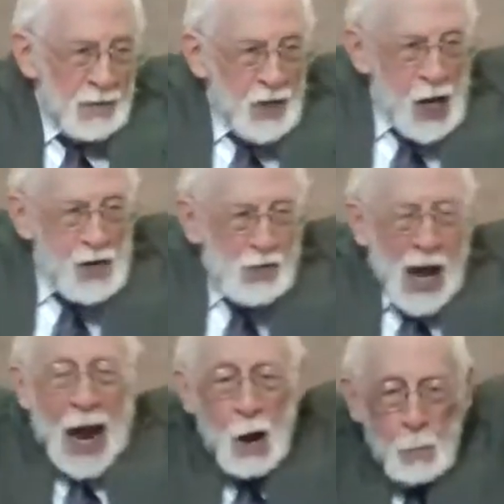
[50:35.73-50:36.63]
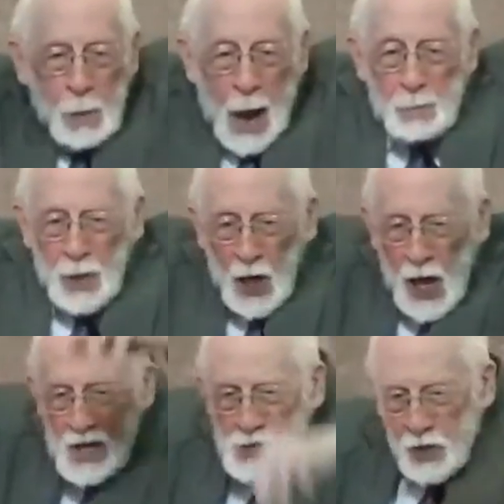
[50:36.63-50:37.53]
of the entire
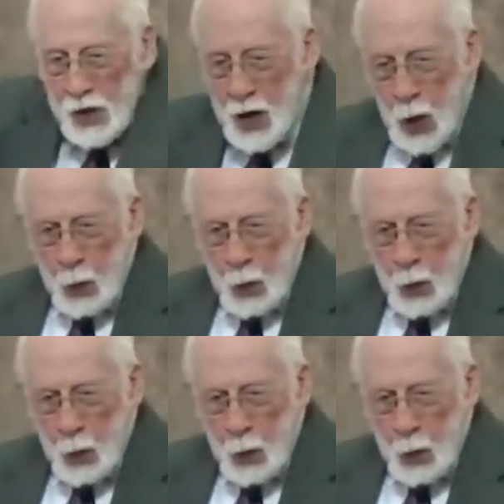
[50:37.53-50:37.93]
population